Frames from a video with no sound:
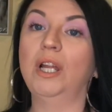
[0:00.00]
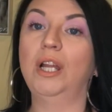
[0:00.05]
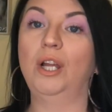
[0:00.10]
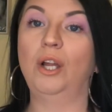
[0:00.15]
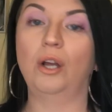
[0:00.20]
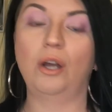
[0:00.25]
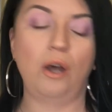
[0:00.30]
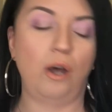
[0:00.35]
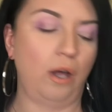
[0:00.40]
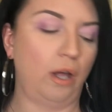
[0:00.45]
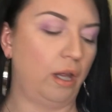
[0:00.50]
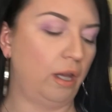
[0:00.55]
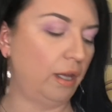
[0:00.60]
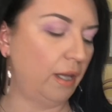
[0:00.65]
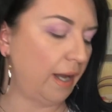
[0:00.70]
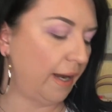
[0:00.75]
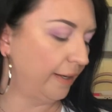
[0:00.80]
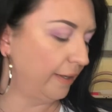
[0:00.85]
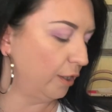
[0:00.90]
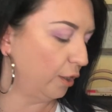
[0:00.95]
long haul,
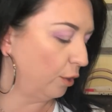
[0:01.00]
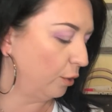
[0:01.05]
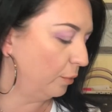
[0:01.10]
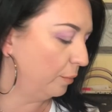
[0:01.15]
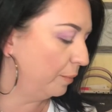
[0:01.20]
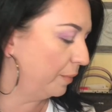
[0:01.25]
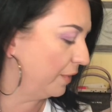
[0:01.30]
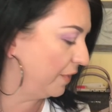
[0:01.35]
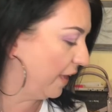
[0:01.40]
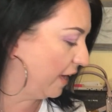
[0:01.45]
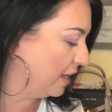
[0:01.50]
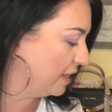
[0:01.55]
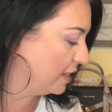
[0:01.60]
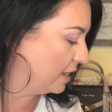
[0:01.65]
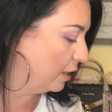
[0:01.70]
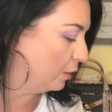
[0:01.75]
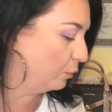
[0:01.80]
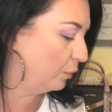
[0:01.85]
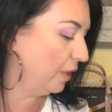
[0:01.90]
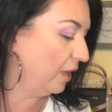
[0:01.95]
I know, but that is
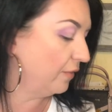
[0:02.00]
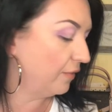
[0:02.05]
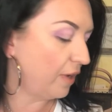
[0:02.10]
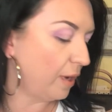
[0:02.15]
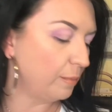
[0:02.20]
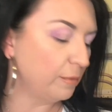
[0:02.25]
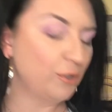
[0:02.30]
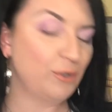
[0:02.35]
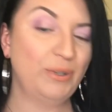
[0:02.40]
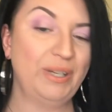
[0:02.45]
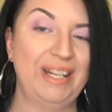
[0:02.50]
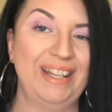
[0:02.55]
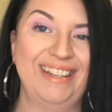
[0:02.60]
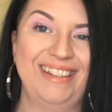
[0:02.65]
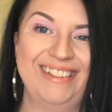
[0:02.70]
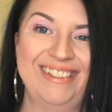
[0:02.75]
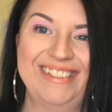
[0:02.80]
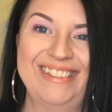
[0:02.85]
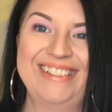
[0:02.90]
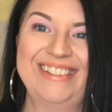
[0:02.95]
it. We have come to an
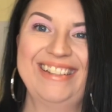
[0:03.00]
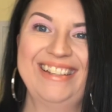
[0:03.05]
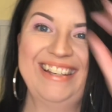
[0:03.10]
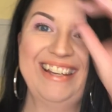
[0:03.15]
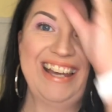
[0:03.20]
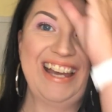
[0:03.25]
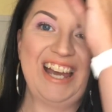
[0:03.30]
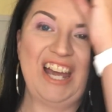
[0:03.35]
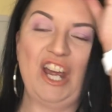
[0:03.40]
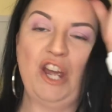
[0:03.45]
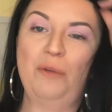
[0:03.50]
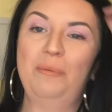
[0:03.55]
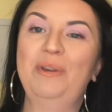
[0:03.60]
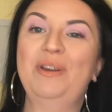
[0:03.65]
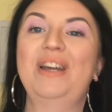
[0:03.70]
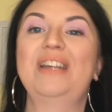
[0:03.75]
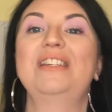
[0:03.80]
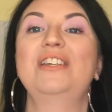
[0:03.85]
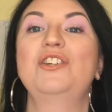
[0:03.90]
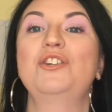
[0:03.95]
end. I hope you
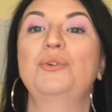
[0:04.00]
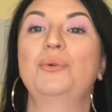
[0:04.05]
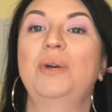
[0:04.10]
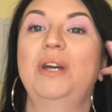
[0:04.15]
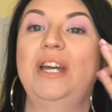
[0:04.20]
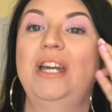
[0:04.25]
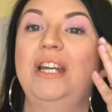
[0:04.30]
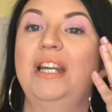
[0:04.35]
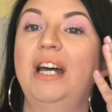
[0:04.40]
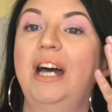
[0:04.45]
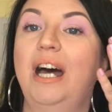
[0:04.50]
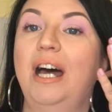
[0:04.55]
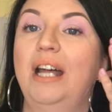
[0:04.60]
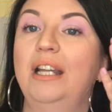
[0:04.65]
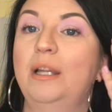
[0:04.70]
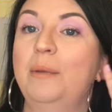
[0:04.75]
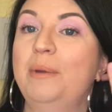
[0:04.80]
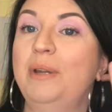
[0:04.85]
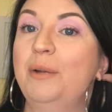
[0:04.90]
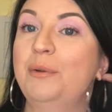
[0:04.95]
guys enjoyed. Uh,
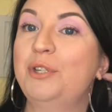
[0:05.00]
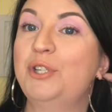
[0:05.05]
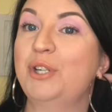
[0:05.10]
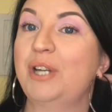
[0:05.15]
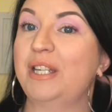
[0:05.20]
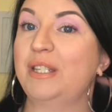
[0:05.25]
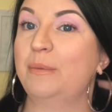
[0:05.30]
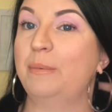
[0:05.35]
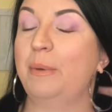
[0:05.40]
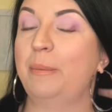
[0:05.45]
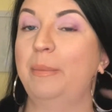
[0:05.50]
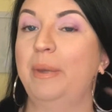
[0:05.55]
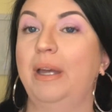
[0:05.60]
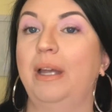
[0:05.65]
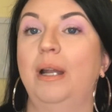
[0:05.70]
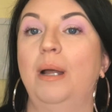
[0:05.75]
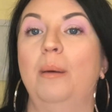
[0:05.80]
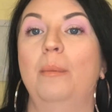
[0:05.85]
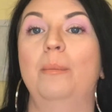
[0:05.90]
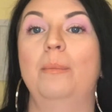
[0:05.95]
let me know what you guys have been
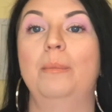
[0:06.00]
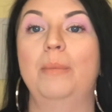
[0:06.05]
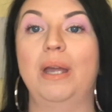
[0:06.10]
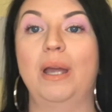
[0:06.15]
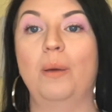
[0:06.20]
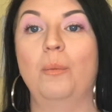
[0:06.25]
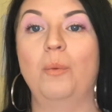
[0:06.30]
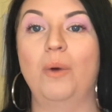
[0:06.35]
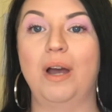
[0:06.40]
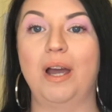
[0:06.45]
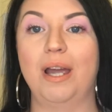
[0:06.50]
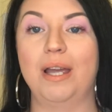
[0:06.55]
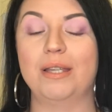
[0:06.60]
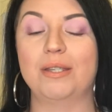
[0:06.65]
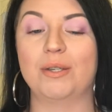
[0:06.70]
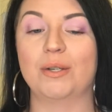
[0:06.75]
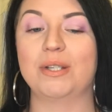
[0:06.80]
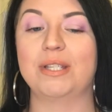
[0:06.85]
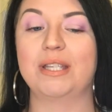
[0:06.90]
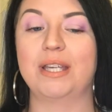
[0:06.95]
picking up
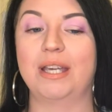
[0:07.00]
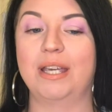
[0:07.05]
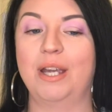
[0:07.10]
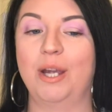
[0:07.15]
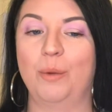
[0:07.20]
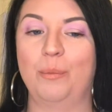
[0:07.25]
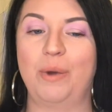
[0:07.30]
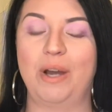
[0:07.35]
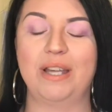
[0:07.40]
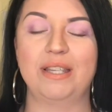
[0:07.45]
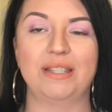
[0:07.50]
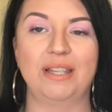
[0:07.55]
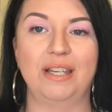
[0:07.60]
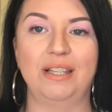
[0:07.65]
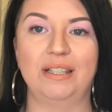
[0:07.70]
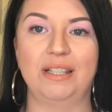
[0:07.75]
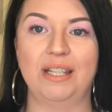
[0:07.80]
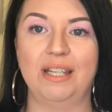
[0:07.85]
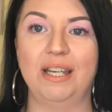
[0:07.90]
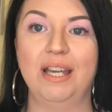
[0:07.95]
makeup-wise or skincare-wise
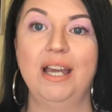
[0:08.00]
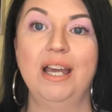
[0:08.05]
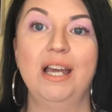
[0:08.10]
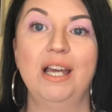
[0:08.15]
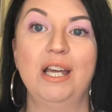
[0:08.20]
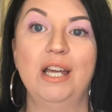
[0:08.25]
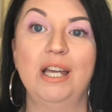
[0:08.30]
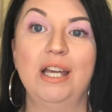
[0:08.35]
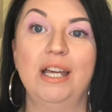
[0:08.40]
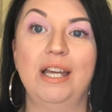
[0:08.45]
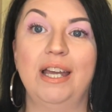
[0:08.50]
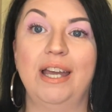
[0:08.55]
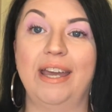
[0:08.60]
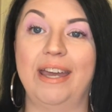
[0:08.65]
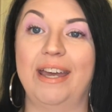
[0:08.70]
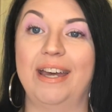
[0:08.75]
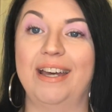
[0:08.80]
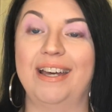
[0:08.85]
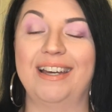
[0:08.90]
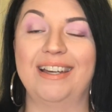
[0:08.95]
lately.
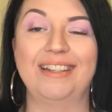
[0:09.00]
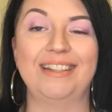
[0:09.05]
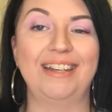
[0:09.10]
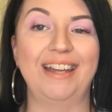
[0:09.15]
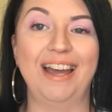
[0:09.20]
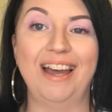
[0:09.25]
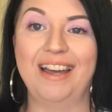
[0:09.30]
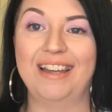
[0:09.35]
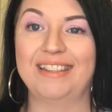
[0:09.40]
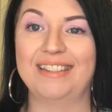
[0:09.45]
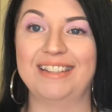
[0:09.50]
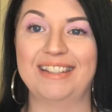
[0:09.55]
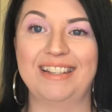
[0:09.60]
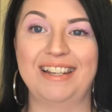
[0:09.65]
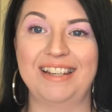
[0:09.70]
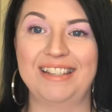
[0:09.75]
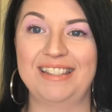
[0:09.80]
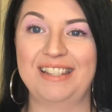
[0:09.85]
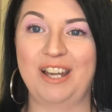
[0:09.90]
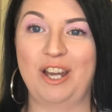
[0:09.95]
And yeah, until
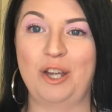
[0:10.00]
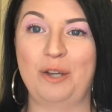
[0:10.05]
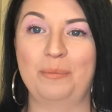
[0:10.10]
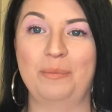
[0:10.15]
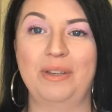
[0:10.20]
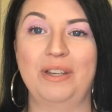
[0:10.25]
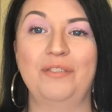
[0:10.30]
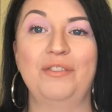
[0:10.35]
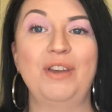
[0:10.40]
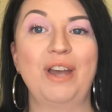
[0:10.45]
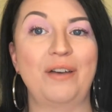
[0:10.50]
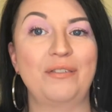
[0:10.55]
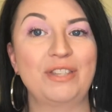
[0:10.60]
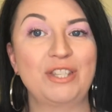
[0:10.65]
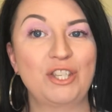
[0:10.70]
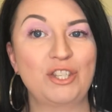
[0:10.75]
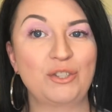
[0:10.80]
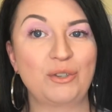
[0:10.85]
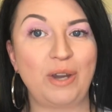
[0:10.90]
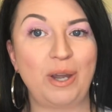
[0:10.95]
next time, if you haven't
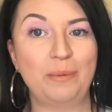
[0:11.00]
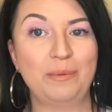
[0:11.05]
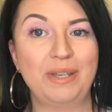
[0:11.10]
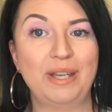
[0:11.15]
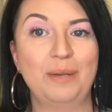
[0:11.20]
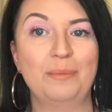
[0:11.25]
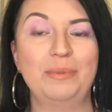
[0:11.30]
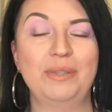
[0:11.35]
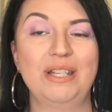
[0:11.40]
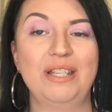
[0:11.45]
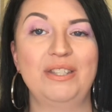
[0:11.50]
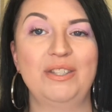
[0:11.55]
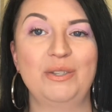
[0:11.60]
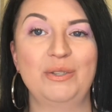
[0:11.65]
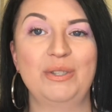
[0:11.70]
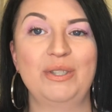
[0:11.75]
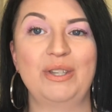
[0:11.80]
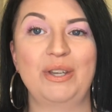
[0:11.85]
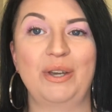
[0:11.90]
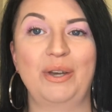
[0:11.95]
subscribed yet, please do
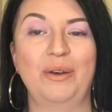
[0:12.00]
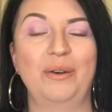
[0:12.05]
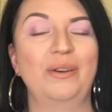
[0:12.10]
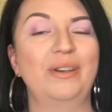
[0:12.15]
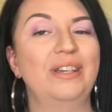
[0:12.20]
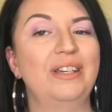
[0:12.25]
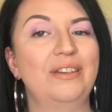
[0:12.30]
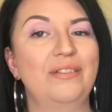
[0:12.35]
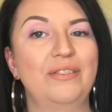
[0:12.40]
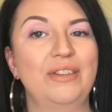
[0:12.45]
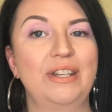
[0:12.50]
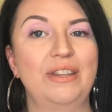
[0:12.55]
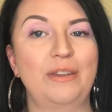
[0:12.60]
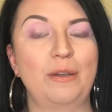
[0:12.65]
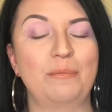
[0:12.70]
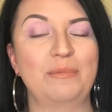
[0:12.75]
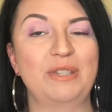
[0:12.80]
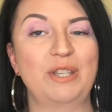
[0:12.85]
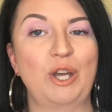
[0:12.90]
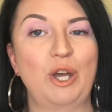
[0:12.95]
so. Give it a
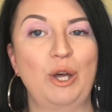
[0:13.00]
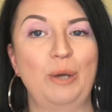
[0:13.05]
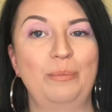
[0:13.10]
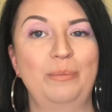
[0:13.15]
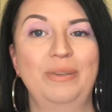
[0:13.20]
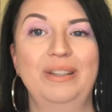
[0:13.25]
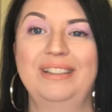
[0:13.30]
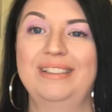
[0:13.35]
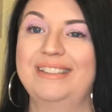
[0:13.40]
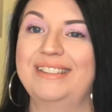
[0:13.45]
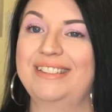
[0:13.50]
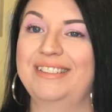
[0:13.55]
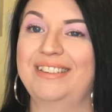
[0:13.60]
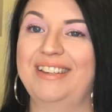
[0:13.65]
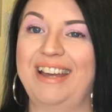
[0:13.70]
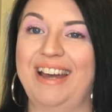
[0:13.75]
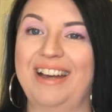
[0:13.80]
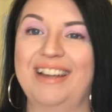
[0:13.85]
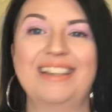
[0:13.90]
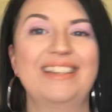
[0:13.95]
thumbs up. So
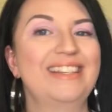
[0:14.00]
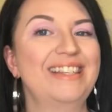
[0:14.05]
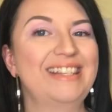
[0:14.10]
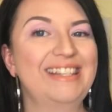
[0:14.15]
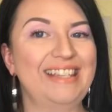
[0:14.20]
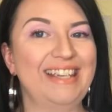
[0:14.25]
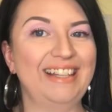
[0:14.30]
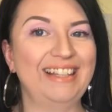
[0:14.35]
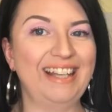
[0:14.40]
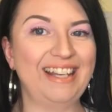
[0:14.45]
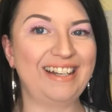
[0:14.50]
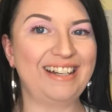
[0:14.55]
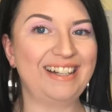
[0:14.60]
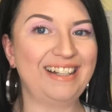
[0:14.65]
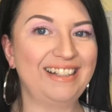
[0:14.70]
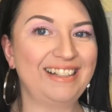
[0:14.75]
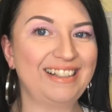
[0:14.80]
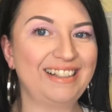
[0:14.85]
yeah, see you later.